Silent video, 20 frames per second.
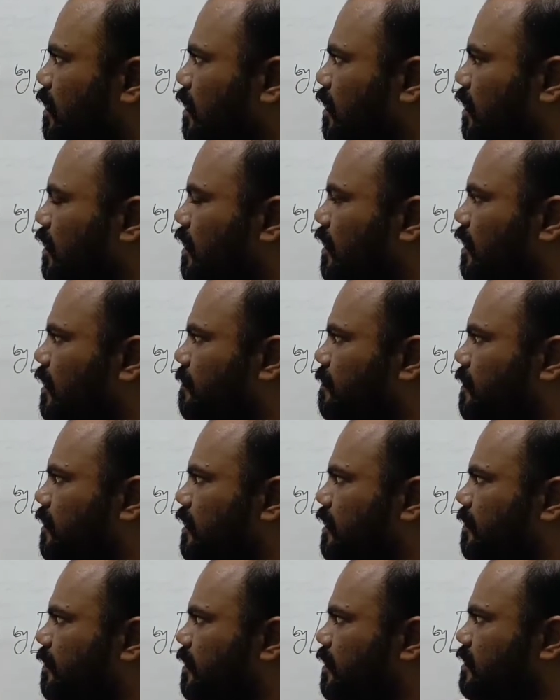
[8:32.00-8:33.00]
Here every
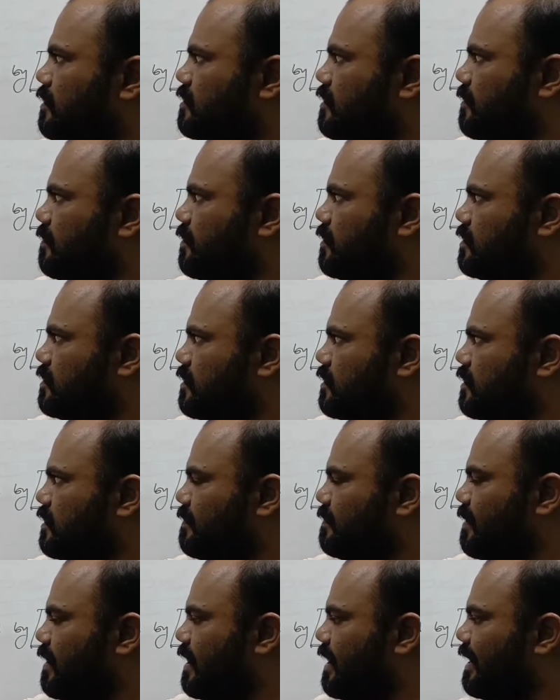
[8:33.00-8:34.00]
element is represented
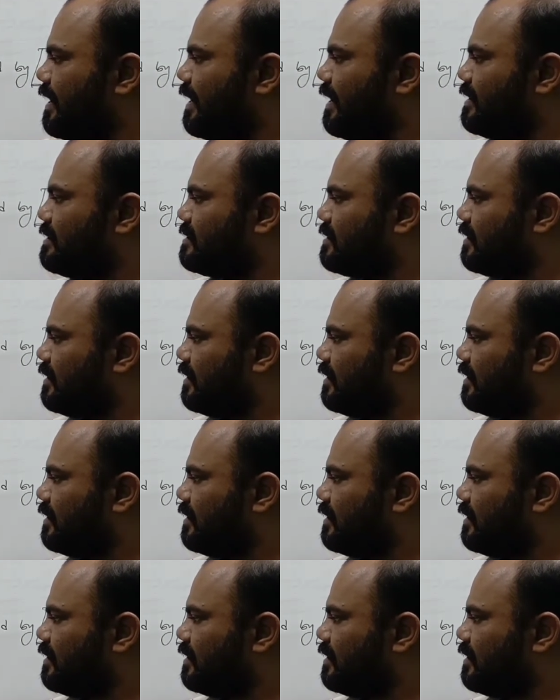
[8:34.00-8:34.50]
by aij,